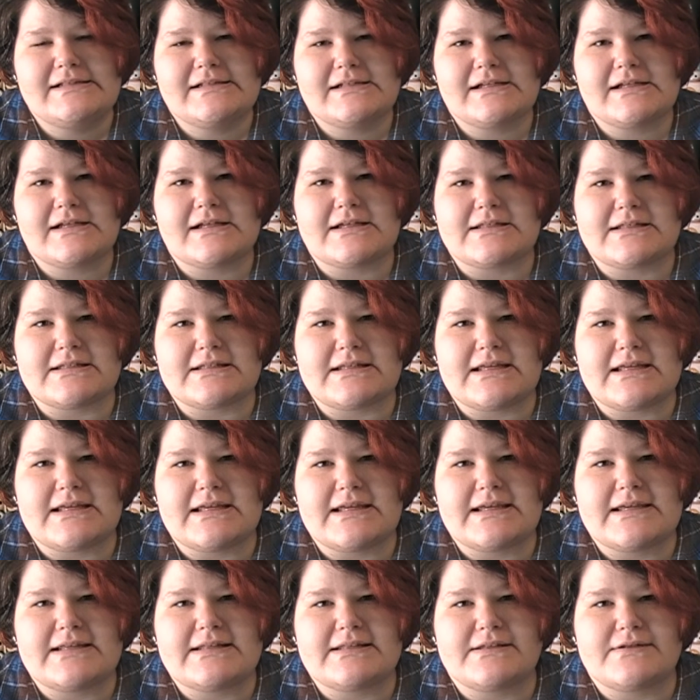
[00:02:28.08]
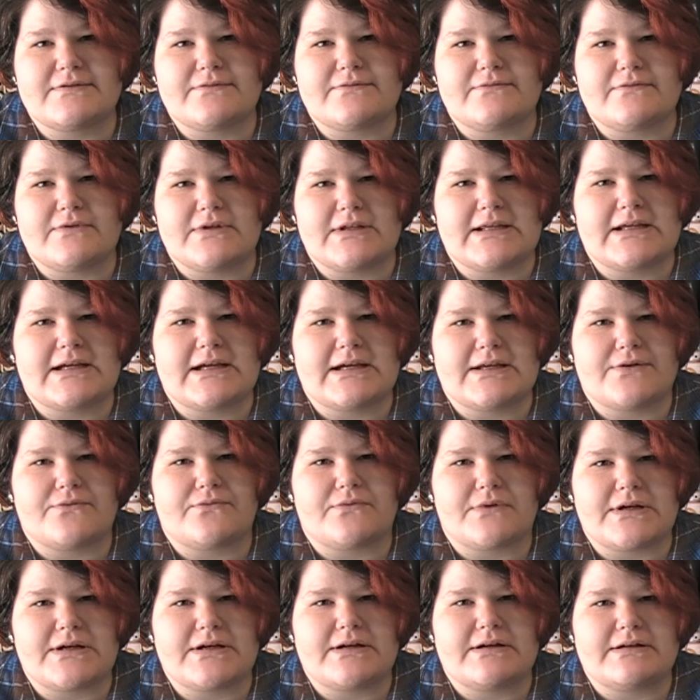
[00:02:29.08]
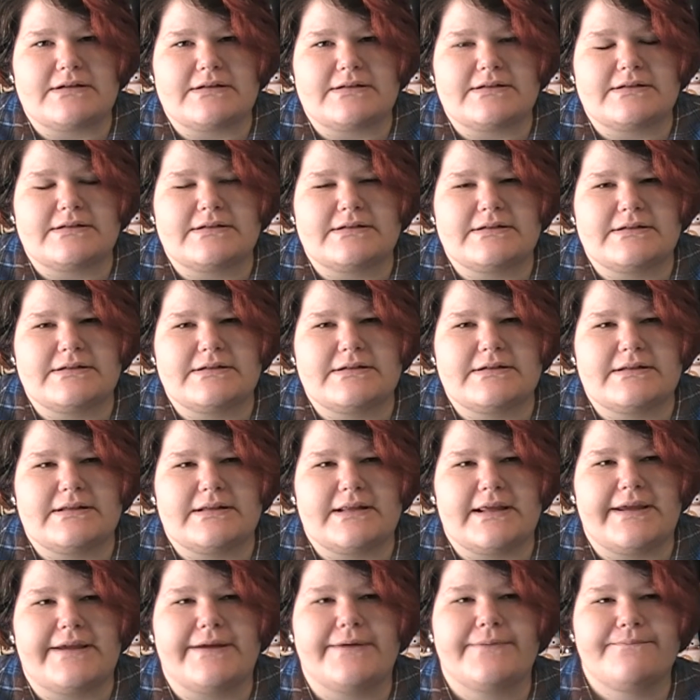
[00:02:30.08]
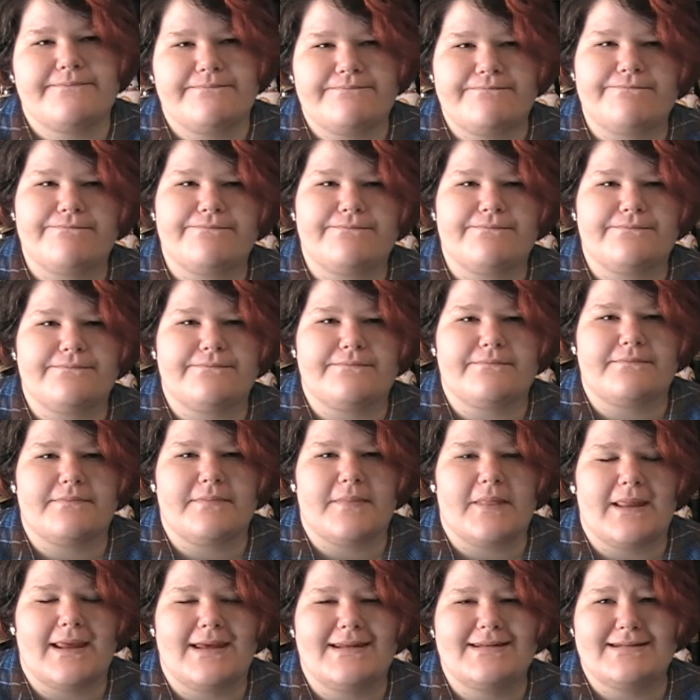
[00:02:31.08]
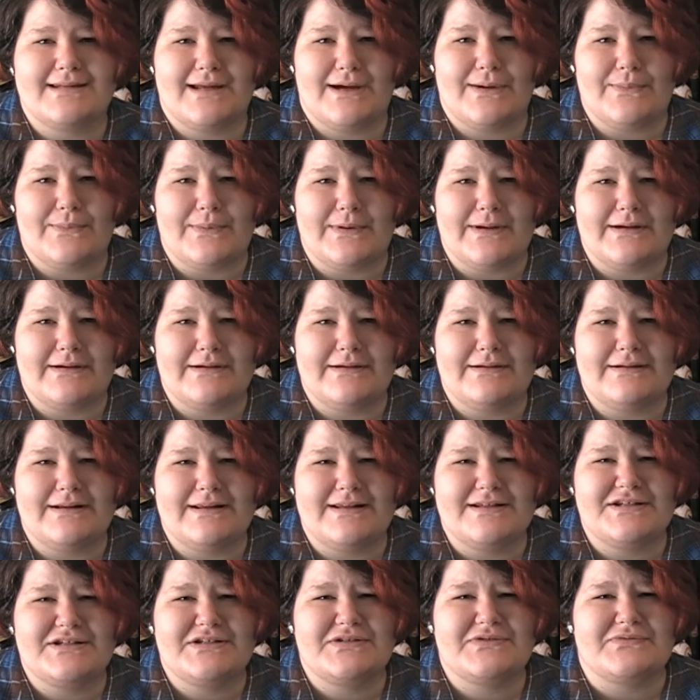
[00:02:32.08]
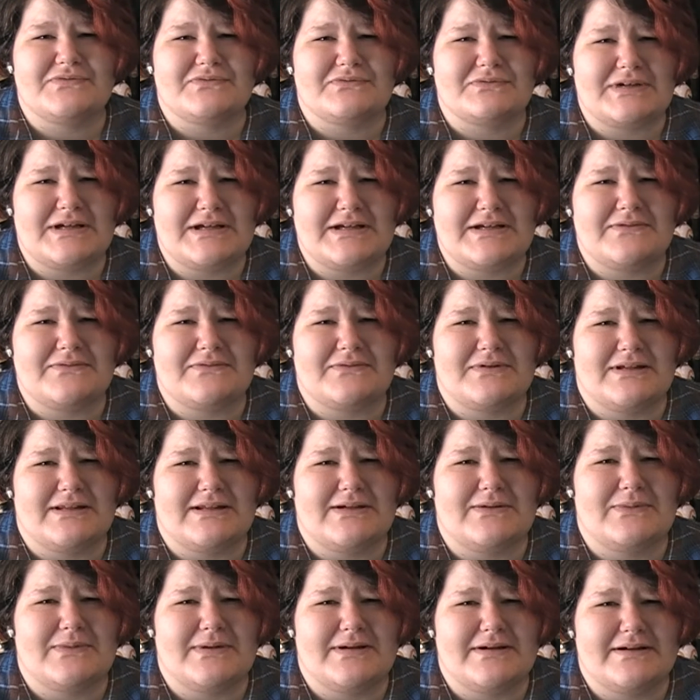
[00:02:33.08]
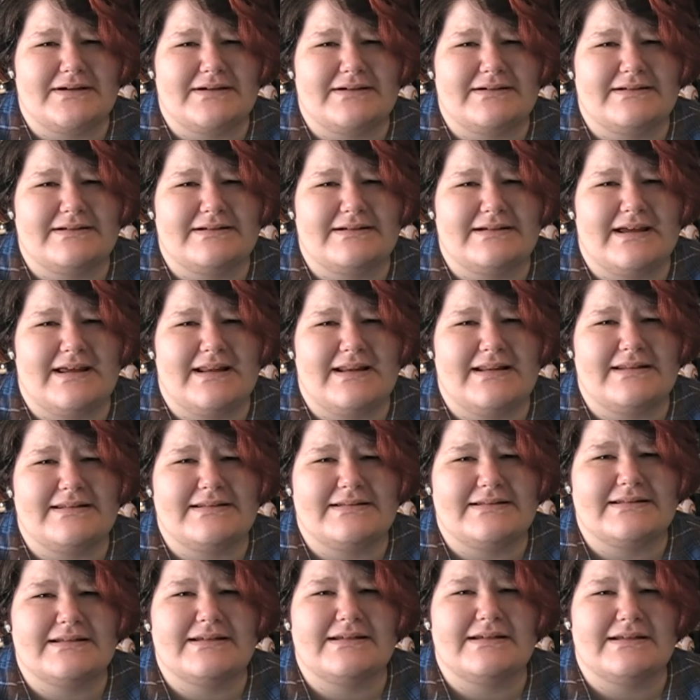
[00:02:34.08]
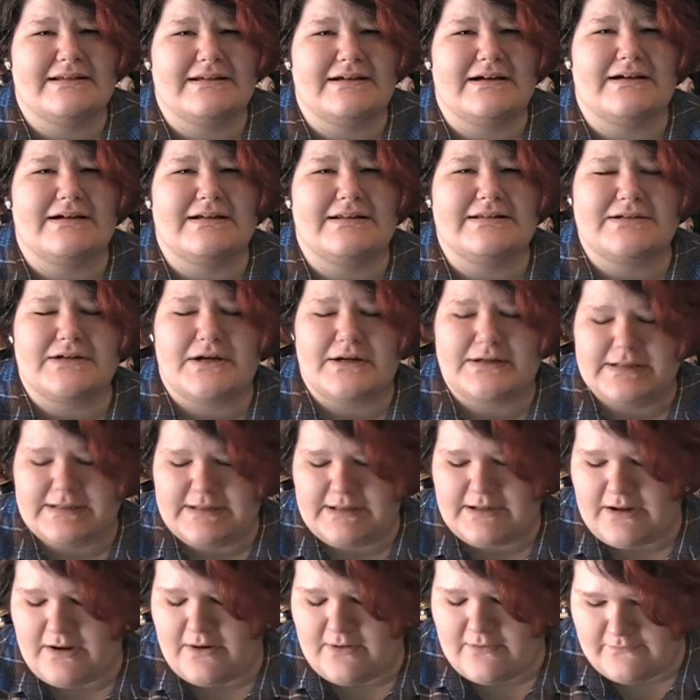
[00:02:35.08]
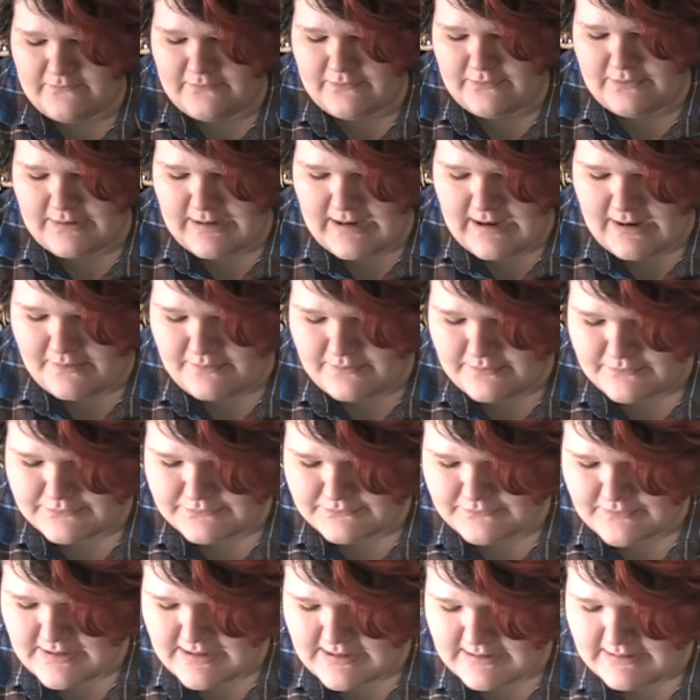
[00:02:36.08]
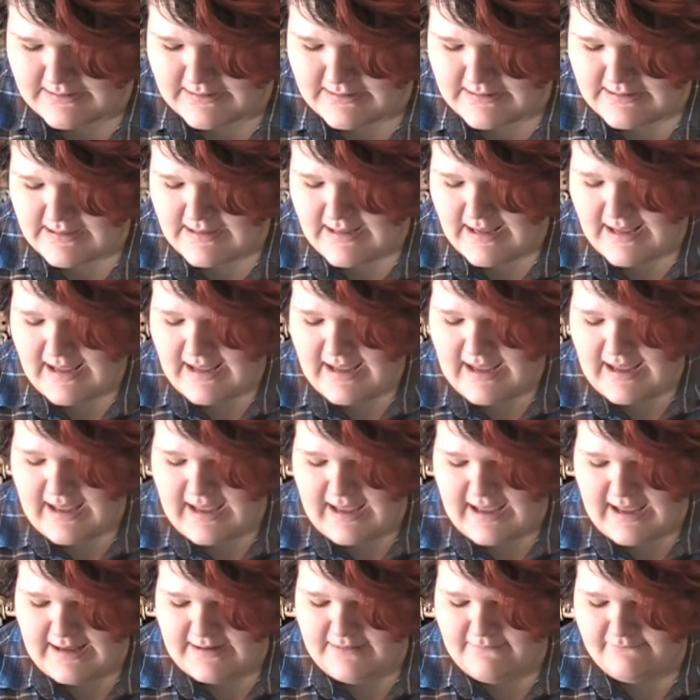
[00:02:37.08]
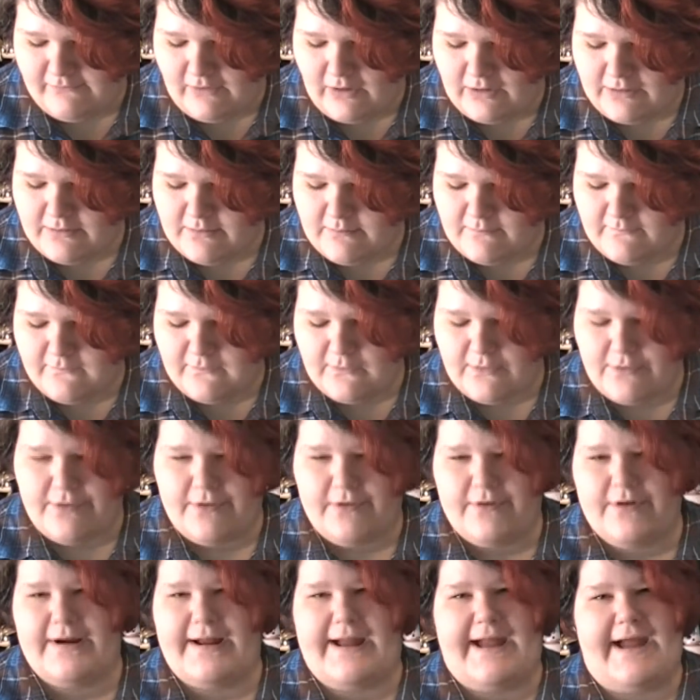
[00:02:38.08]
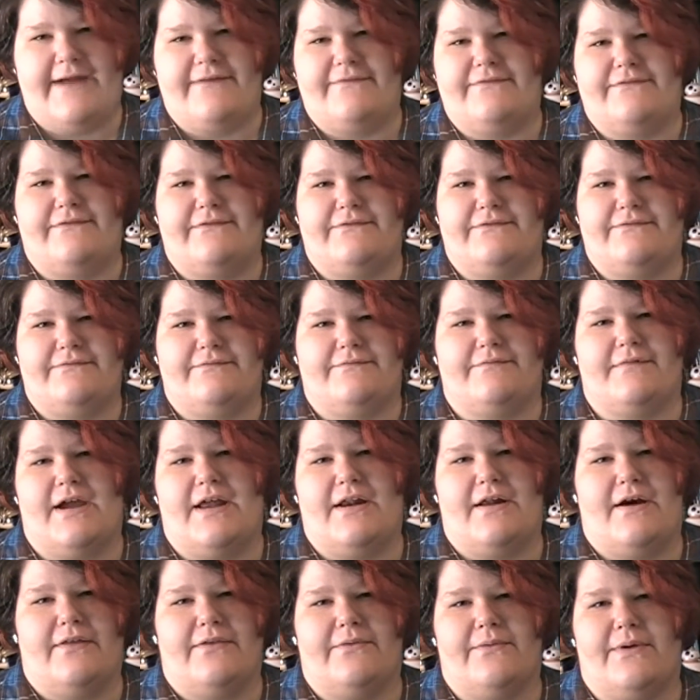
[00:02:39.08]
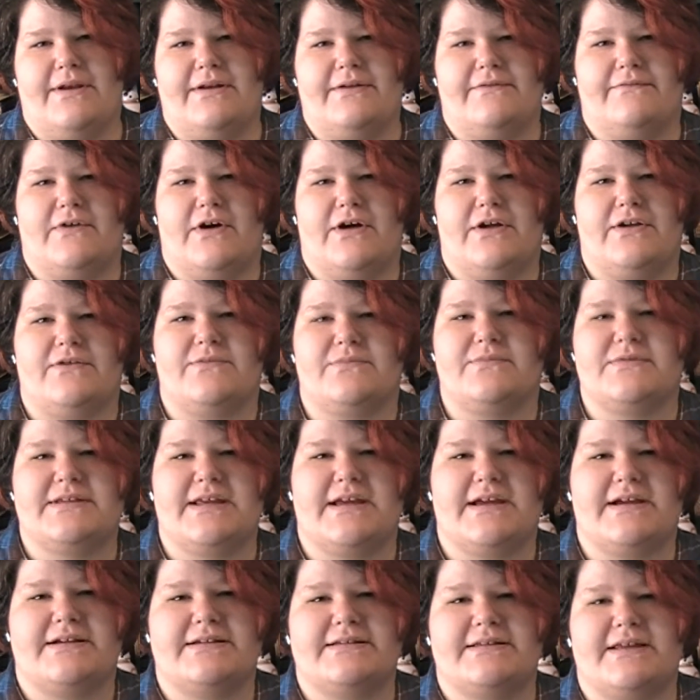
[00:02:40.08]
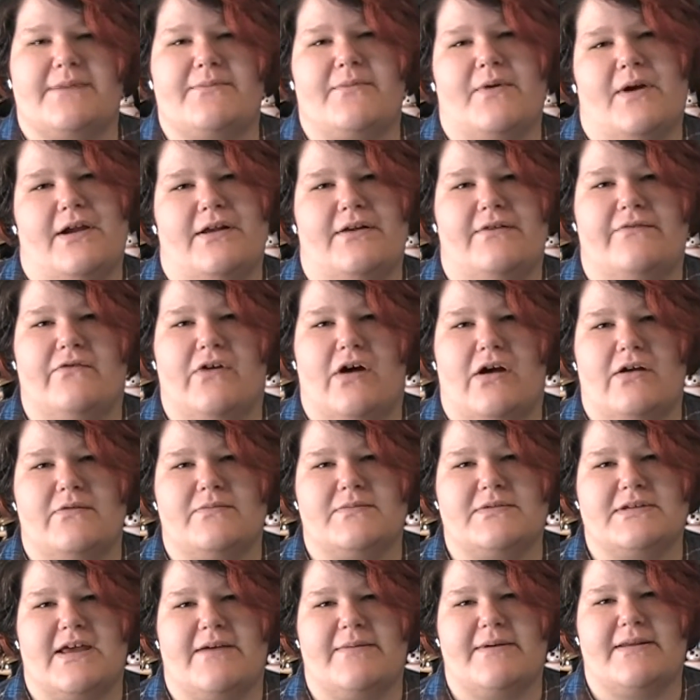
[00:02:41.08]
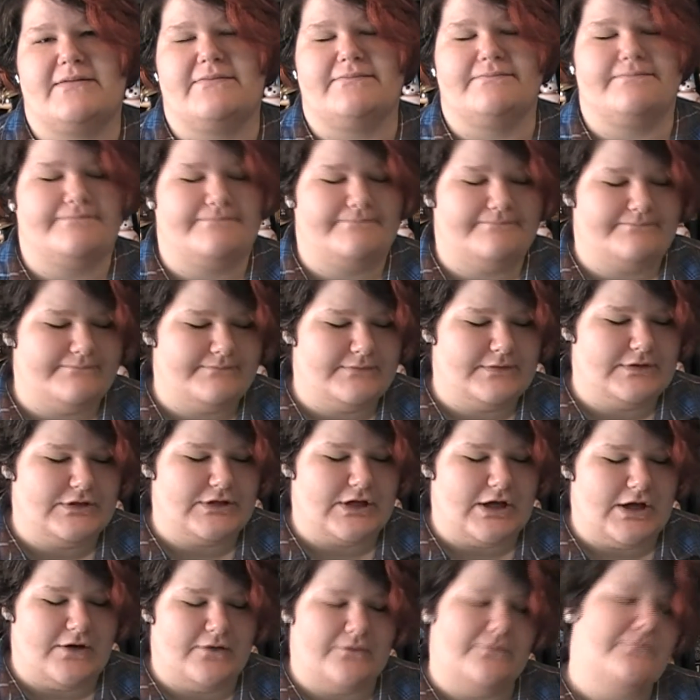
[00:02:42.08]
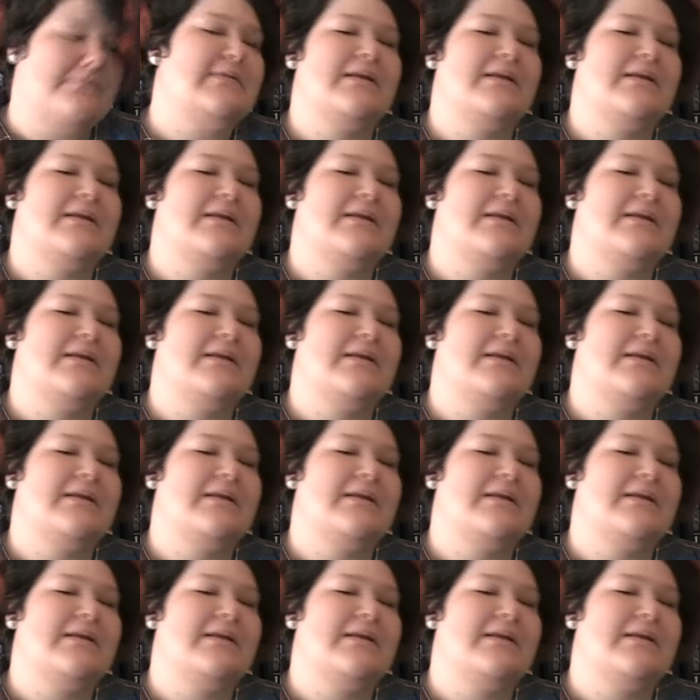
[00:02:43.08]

because it's really kind of weird. Like, it's not weird, it's just written really weird, and it's hard to get over how it was written. And Volume 4, I've read all the way to Volume 6, I'm waiting on Volume 7, so,